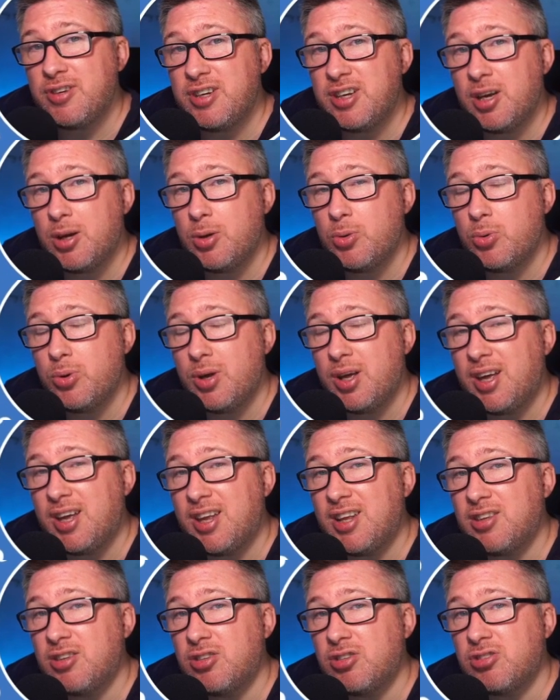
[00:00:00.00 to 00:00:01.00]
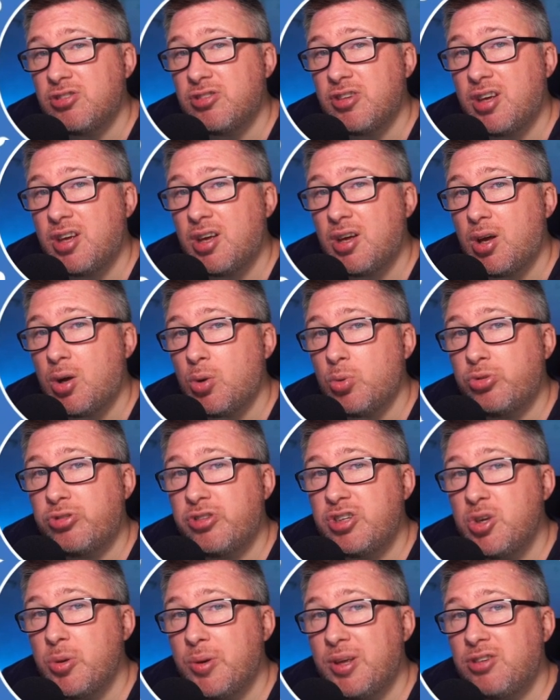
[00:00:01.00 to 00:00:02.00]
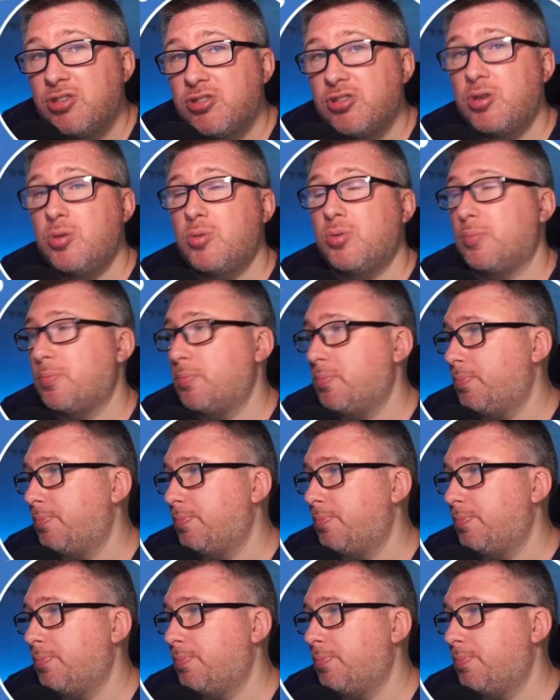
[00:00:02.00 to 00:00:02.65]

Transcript: video, and I'll see you again soon.